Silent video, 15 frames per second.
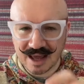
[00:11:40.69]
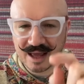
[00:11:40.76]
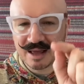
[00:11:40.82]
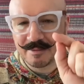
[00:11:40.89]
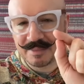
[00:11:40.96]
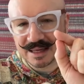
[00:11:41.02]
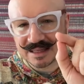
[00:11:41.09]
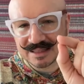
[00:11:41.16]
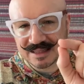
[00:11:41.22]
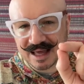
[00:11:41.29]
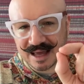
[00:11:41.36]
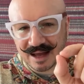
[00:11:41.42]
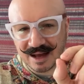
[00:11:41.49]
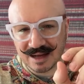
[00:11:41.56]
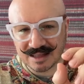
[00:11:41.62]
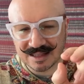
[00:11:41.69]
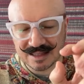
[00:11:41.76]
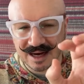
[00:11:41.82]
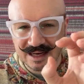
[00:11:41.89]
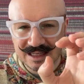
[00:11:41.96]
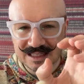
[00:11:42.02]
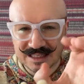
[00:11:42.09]
because they are
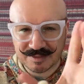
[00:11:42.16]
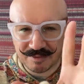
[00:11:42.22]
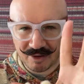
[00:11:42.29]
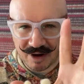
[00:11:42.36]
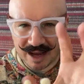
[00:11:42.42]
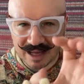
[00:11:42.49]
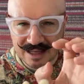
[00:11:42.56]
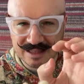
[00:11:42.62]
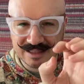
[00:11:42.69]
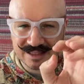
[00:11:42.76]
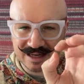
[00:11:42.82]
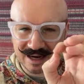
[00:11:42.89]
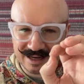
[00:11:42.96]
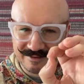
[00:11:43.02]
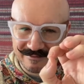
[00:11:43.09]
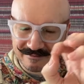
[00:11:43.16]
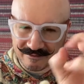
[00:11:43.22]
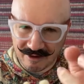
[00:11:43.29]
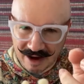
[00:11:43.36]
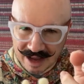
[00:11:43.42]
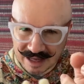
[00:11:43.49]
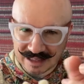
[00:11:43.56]
slightly sprayed, slightly
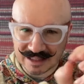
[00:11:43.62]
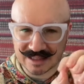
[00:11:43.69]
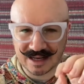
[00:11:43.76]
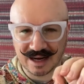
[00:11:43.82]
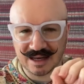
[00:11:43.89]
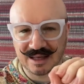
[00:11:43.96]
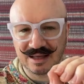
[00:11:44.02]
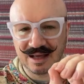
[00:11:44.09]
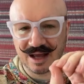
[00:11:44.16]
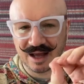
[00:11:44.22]
frayed, slightly